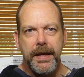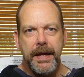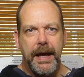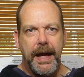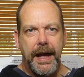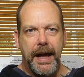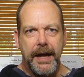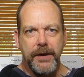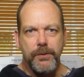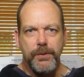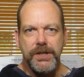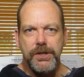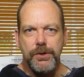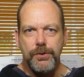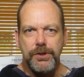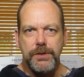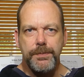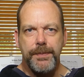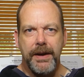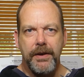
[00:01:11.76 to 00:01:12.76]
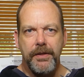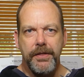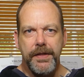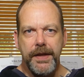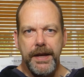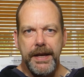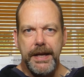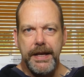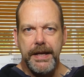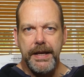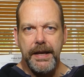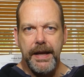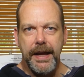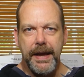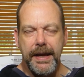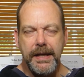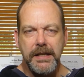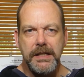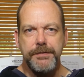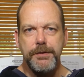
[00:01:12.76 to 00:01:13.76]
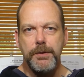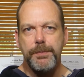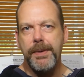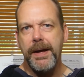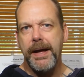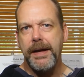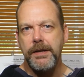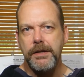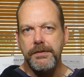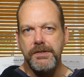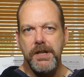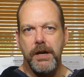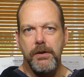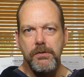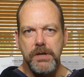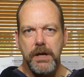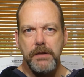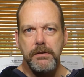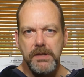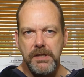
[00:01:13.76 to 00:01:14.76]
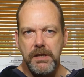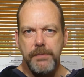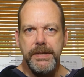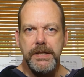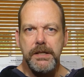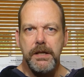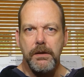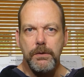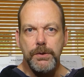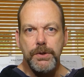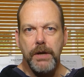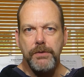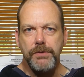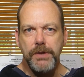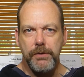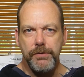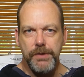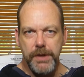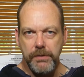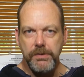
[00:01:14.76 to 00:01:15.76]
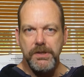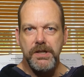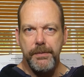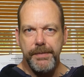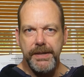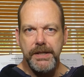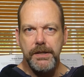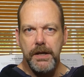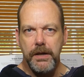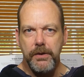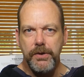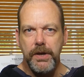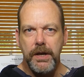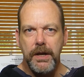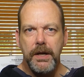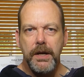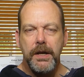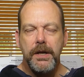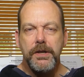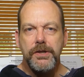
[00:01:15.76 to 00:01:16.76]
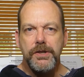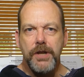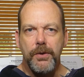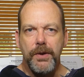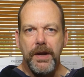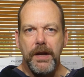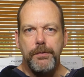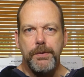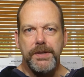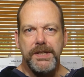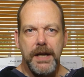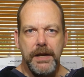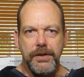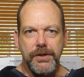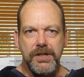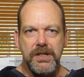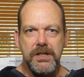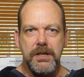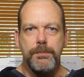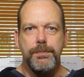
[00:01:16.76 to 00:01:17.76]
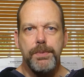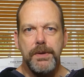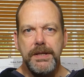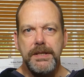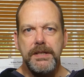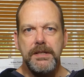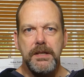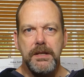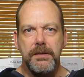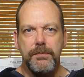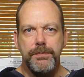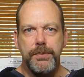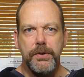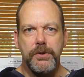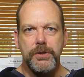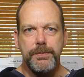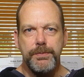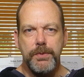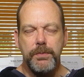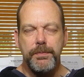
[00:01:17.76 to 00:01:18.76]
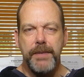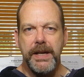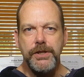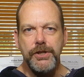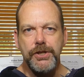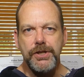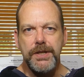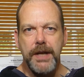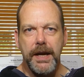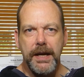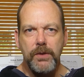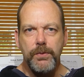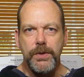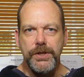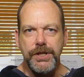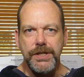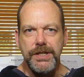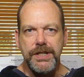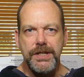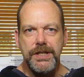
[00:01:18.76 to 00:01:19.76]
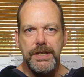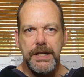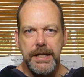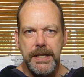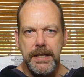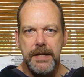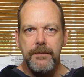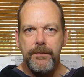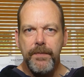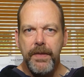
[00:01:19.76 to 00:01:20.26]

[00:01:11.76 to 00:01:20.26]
and we talked about the interval pattern of tone, tone, semitone, tone, tone, tone, semitone. So if we take the simplest possible major scale, which is C,